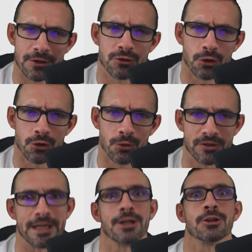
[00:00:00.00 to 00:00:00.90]
that you're
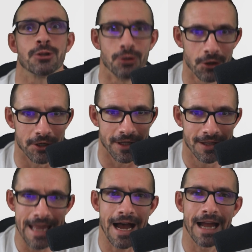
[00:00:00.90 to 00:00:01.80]
using good
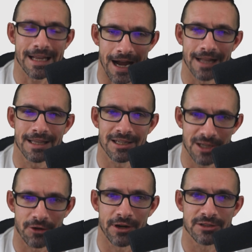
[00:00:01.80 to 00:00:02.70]
AI content
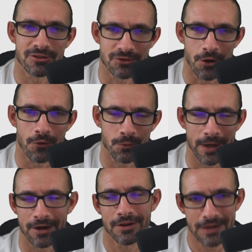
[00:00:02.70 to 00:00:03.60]
generation
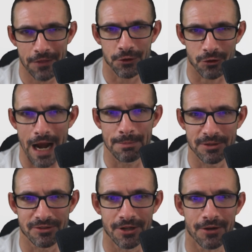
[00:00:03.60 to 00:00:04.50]
software, not the crappy
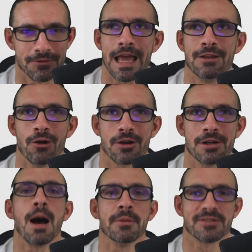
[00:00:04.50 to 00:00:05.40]
stuff. And look,
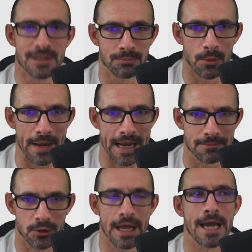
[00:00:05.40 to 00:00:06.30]
I'm a simple man,
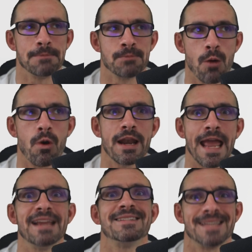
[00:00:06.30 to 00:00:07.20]
okay? I want
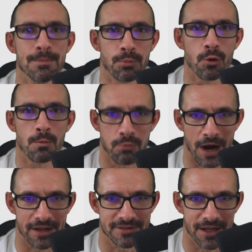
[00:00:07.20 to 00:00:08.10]
a simple
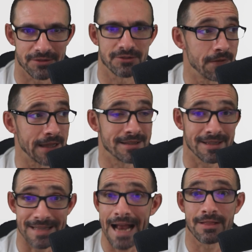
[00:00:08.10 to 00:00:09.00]
process. And that's
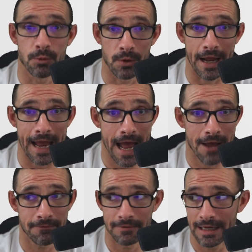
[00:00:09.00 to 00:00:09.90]
exactly what I
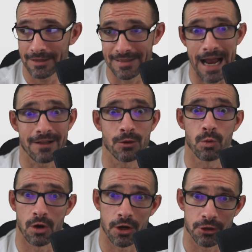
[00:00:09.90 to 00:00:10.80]
have and exactly
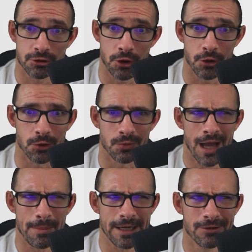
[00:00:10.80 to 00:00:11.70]
what I'm going to show you.
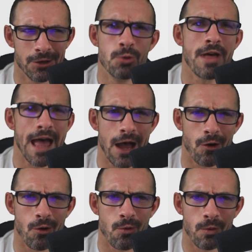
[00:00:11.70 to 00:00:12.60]
I mean, who the
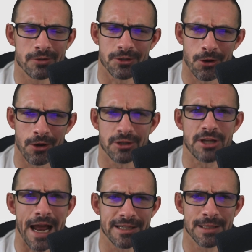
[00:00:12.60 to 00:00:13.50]
hell wants to go to
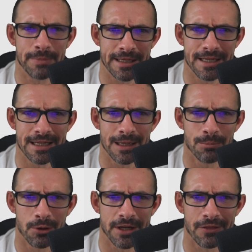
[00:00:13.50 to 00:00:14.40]
ChatGPT and
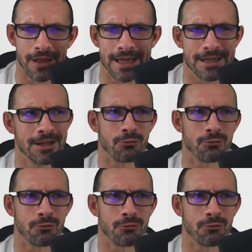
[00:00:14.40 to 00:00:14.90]
put in like